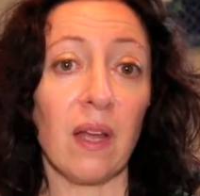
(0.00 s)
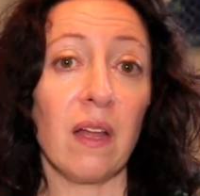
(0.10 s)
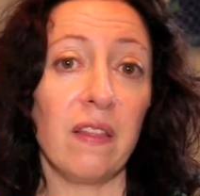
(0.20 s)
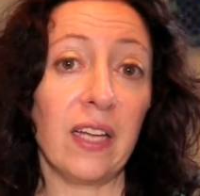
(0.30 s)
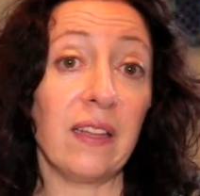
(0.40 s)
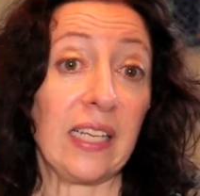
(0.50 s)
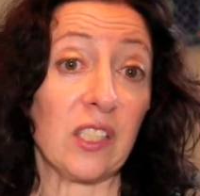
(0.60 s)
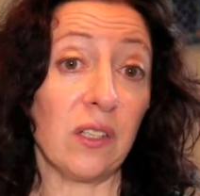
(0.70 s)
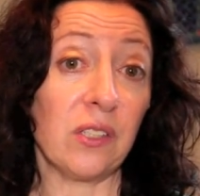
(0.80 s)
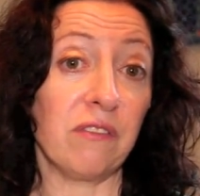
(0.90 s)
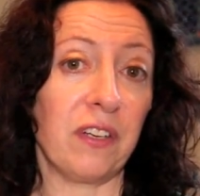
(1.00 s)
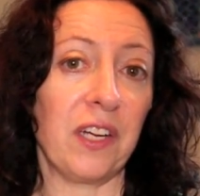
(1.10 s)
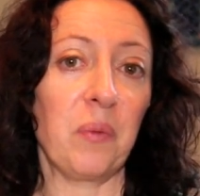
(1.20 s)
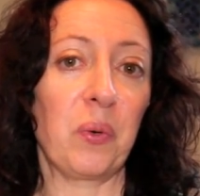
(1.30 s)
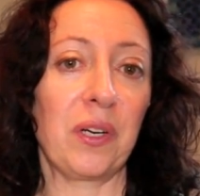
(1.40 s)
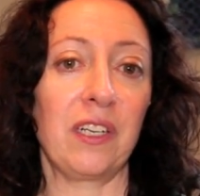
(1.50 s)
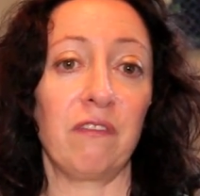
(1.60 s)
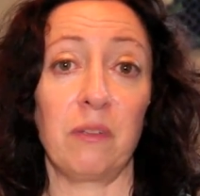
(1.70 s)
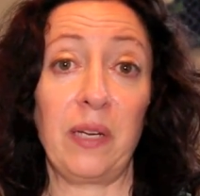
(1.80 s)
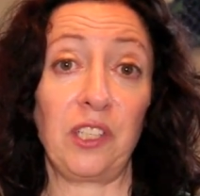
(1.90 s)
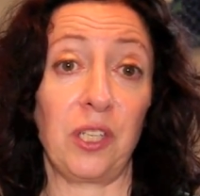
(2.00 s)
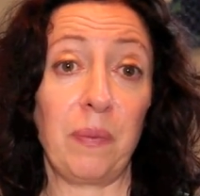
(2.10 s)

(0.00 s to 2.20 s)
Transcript: then that's also very important information